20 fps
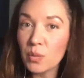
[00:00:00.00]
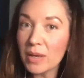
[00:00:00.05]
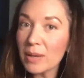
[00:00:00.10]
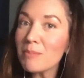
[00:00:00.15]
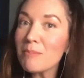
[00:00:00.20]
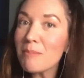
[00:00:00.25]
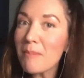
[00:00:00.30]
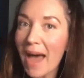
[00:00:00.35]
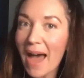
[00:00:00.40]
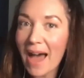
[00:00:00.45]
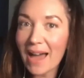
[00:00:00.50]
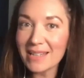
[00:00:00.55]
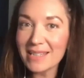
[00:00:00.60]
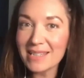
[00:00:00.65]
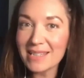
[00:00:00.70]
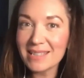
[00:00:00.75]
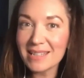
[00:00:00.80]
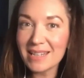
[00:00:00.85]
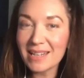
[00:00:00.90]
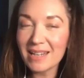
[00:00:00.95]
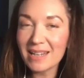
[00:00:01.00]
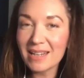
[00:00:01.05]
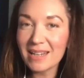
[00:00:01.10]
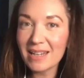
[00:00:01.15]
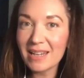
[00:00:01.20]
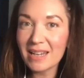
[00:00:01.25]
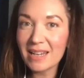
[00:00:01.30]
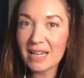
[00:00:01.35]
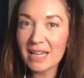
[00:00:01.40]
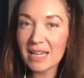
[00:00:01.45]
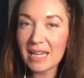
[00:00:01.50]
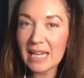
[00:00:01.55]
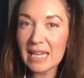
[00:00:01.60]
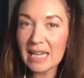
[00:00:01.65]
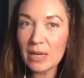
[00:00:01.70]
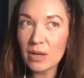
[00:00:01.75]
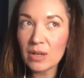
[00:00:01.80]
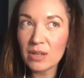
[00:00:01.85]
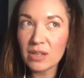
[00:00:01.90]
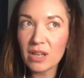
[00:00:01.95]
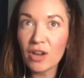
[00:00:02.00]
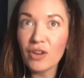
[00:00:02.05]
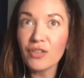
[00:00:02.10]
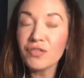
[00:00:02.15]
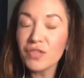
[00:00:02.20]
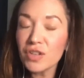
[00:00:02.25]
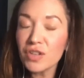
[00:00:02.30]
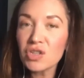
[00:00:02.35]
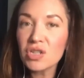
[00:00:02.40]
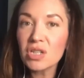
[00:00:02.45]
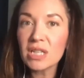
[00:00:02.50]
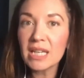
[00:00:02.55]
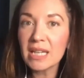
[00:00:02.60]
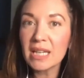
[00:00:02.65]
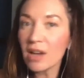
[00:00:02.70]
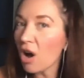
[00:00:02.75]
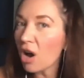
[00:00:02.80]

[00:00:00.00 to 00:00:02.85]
met officially